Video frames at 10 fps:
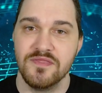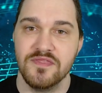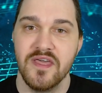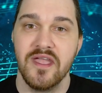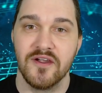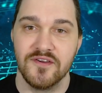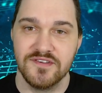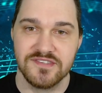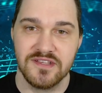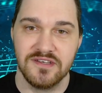they are
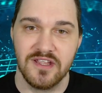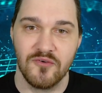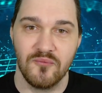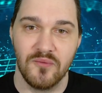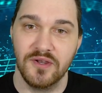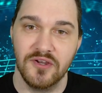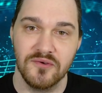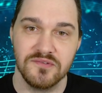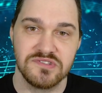descending one note.